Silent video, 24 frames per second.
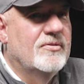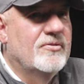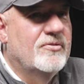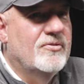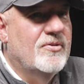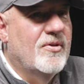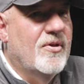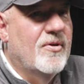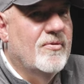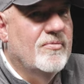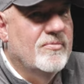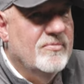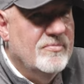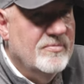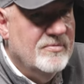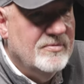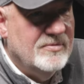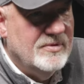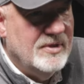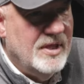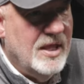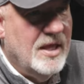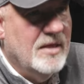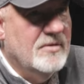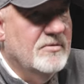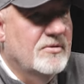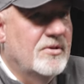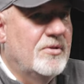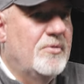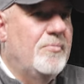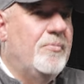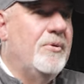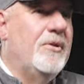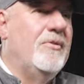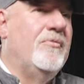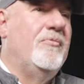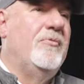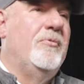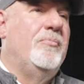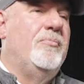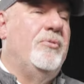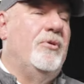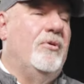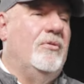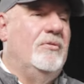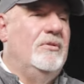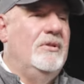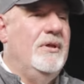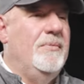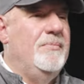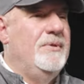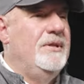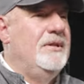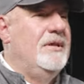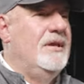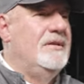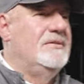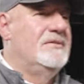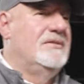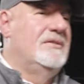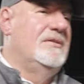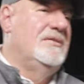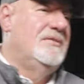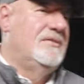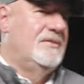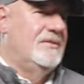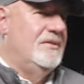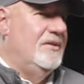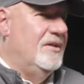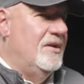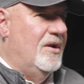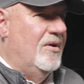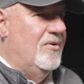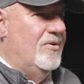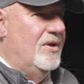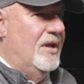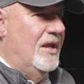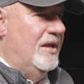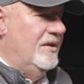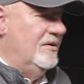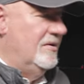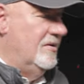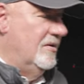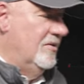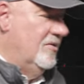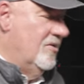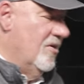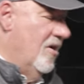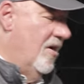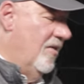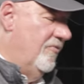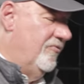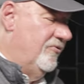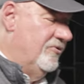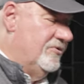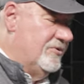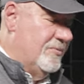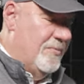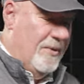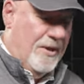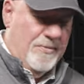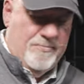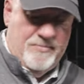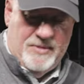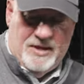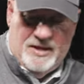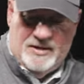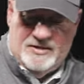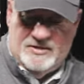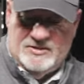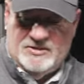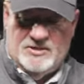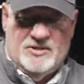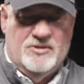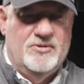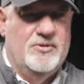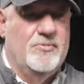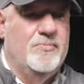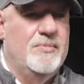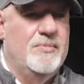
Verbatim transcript: so yeah, a little bit of a pull. I mean, yeah. it's just you know, hey, golf is about managing your